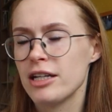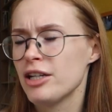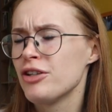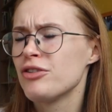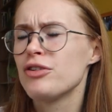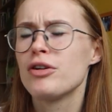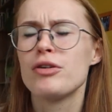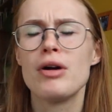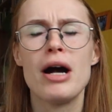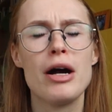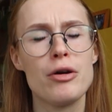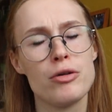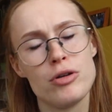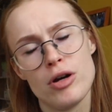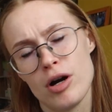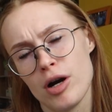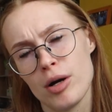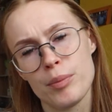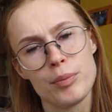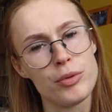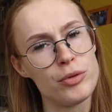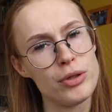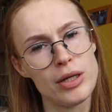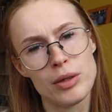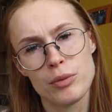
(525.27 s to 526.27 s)
You know how
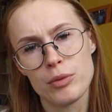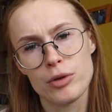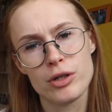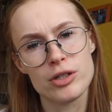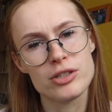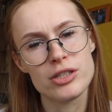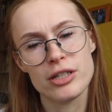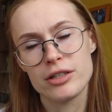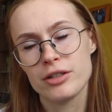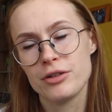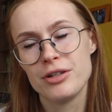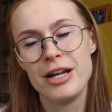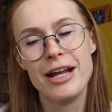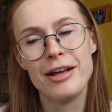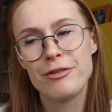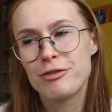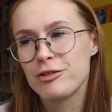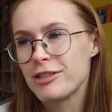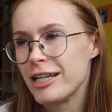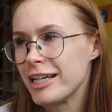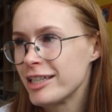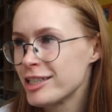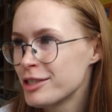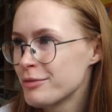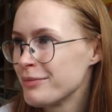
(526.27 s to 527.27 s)
carpooling works. I don't have
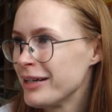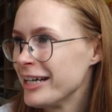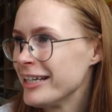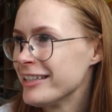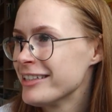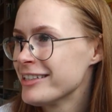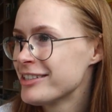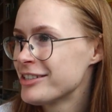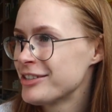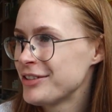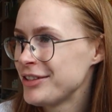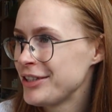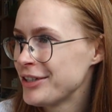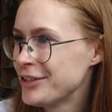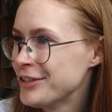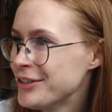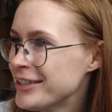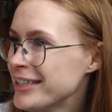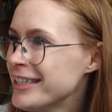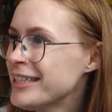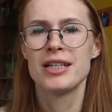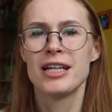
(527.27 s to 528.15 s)
to explain this to you.